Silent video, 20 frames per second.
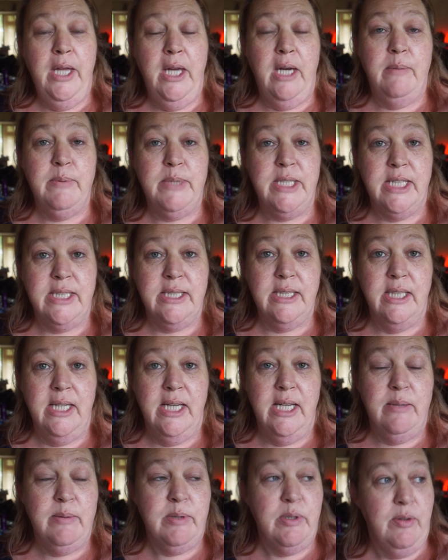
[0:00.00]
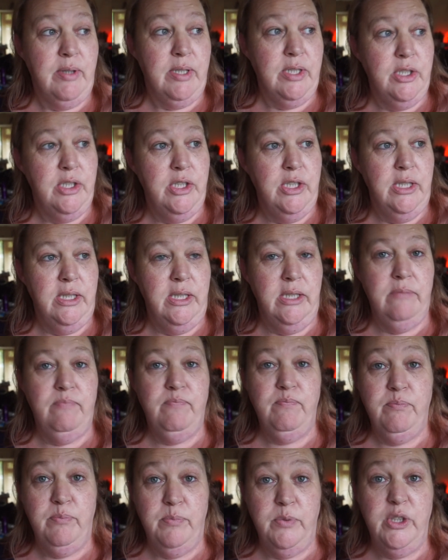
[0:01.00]
I was asking Hayley what
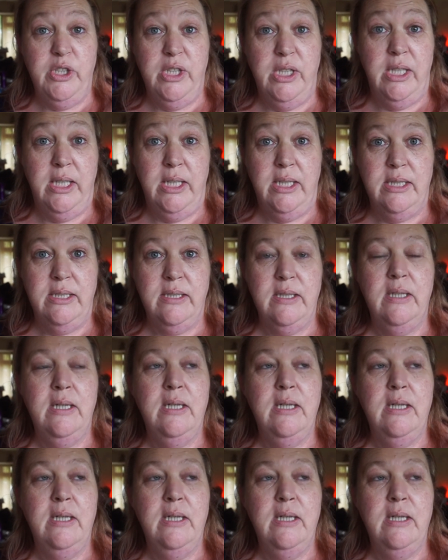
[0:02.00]
she needs.